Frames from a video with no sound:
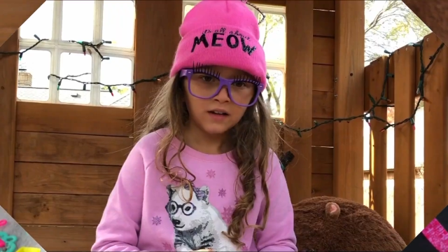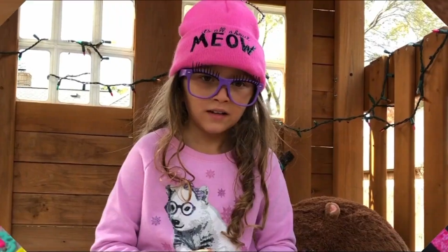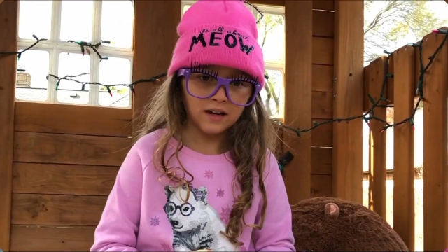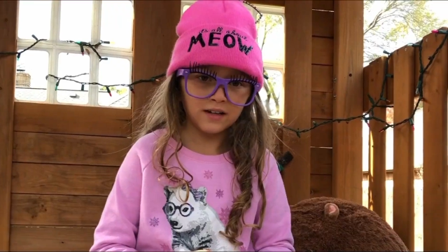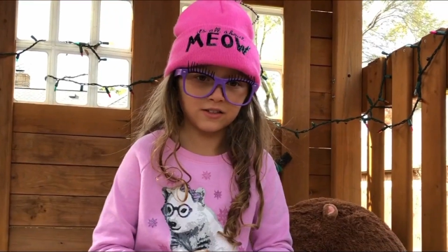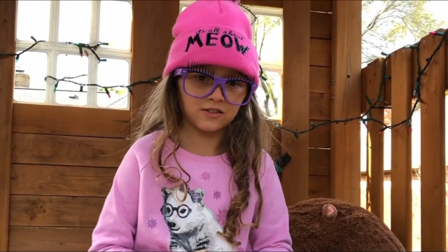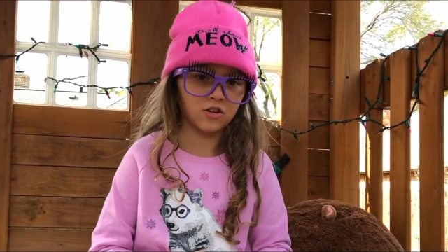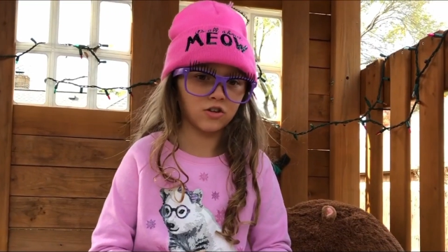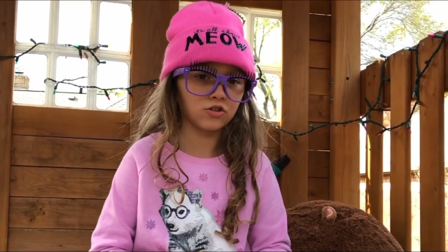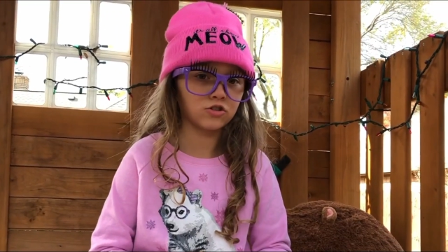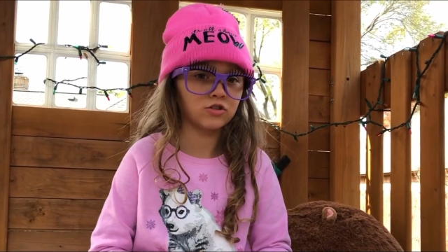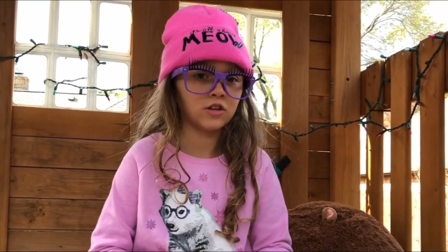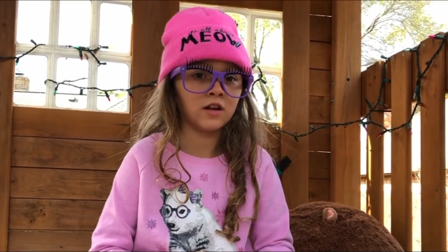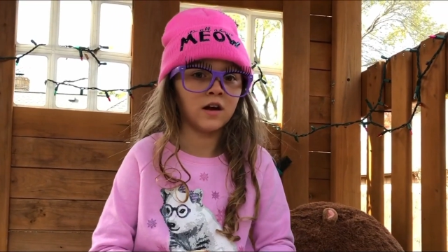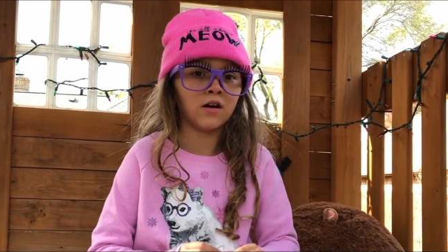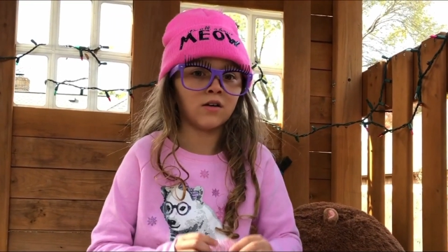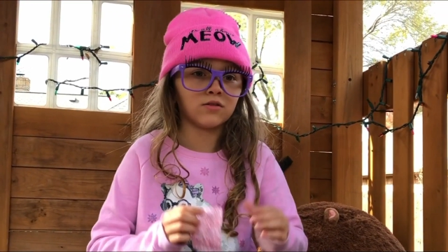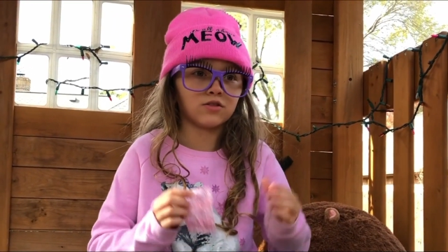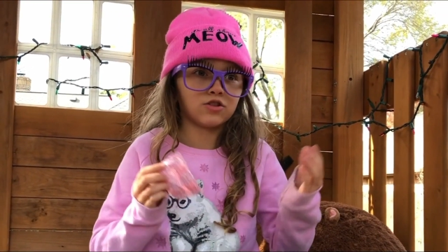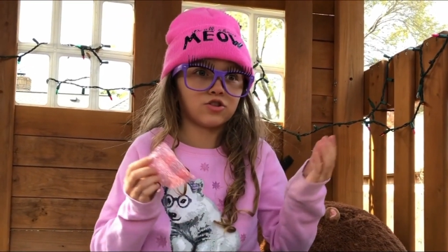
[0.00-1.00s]
Guys, there's
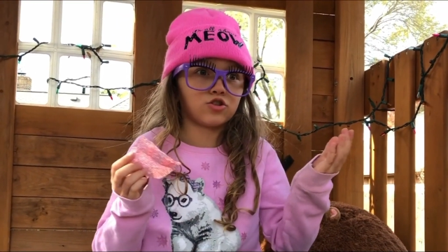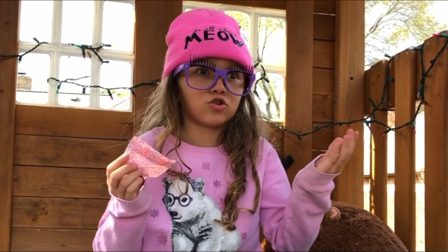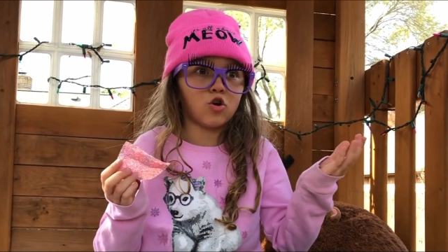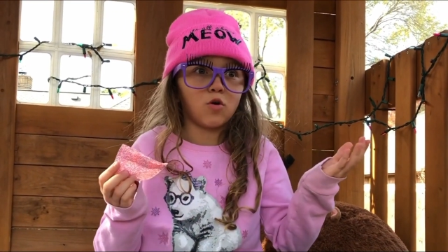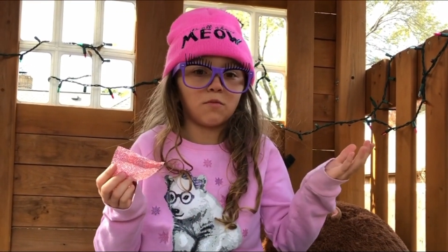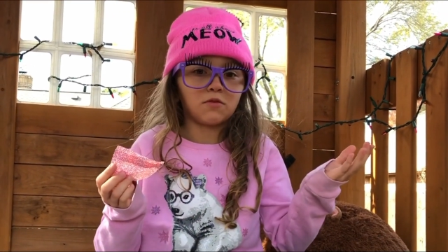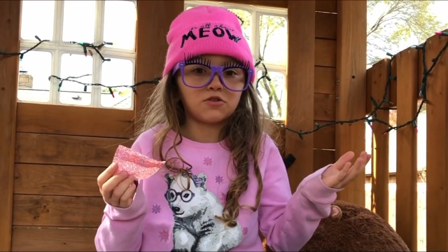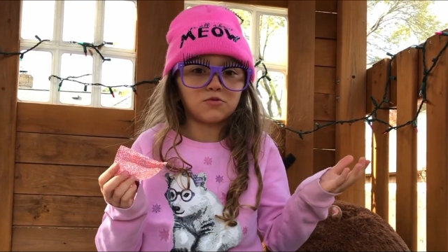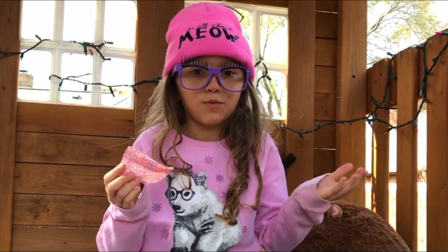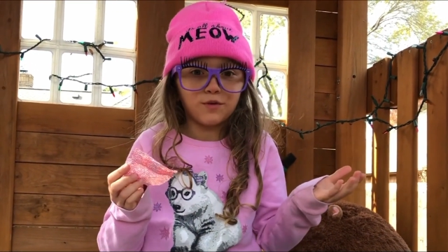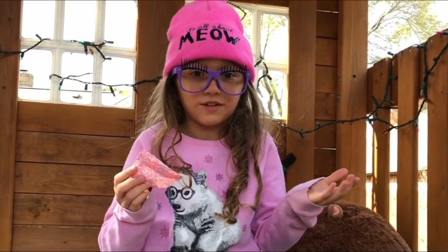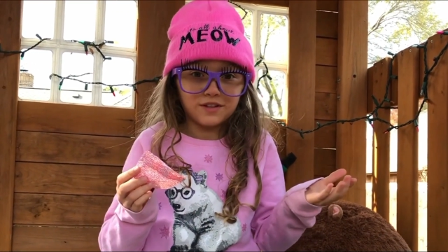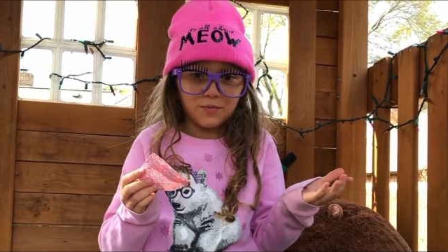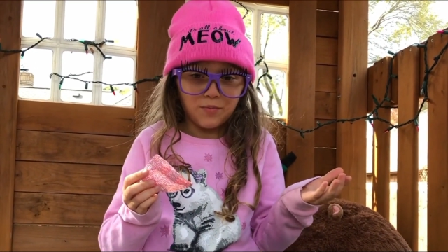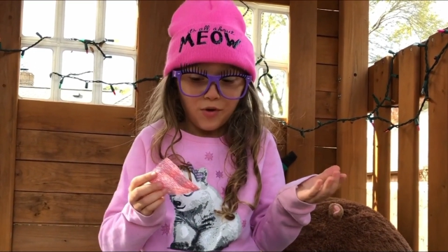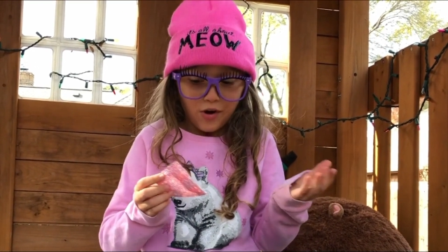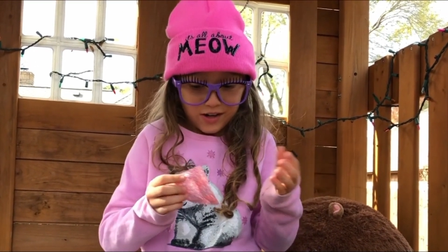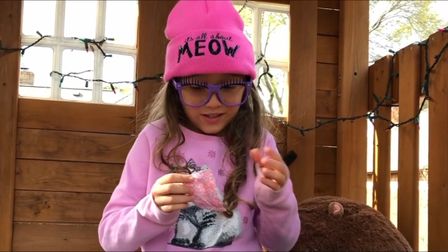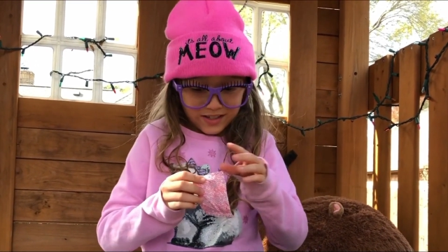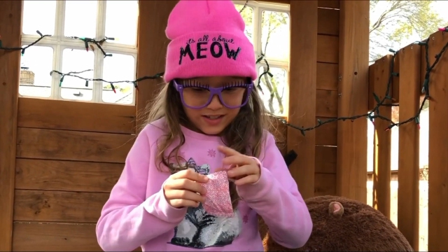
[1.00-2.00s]
still so much more
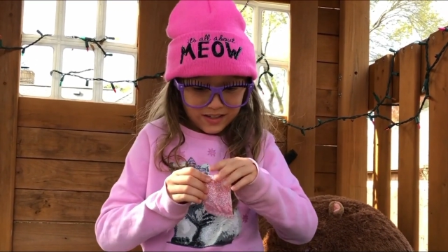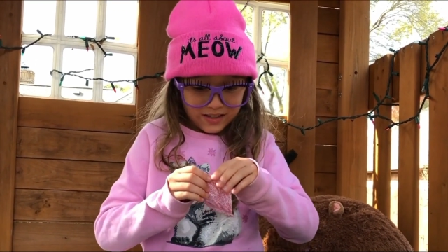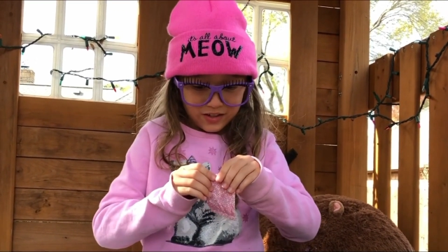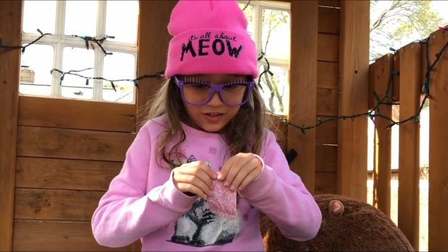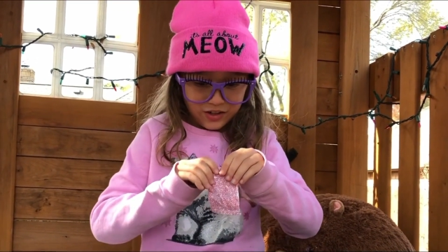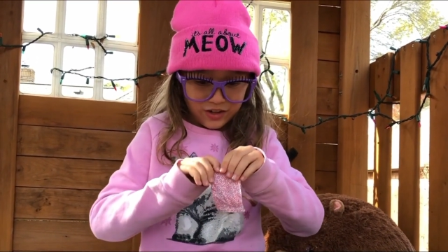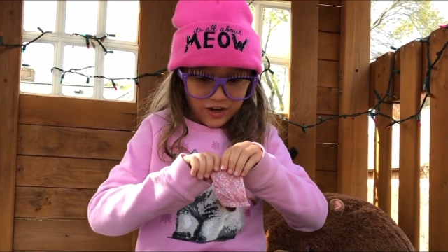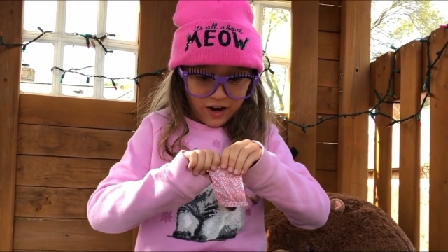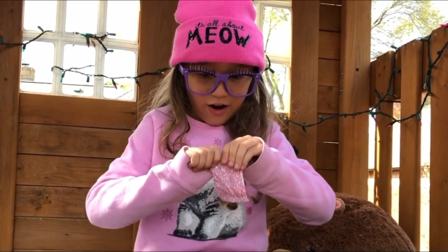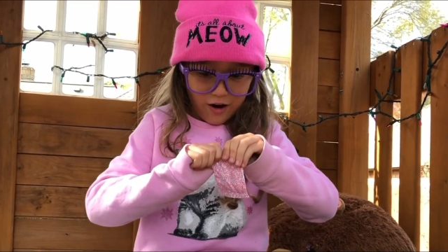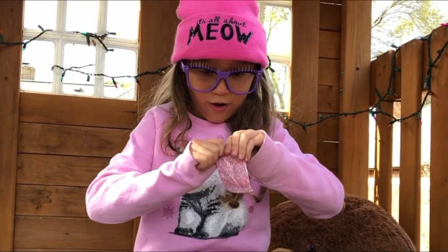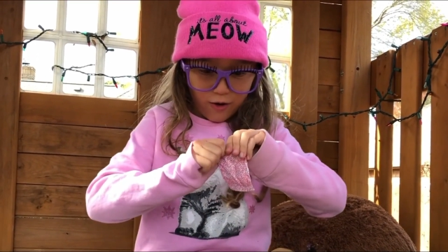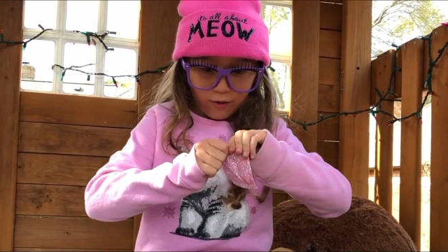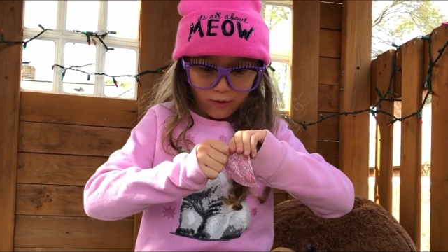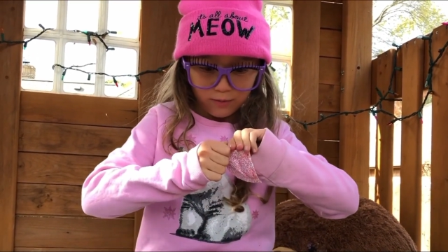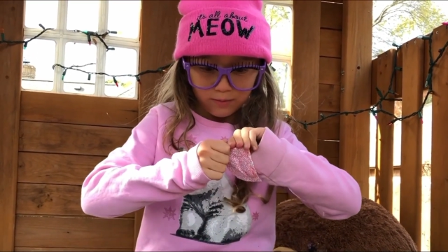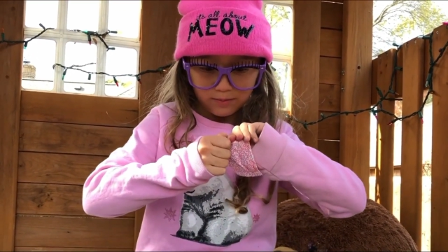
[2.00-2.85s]
surprises to go.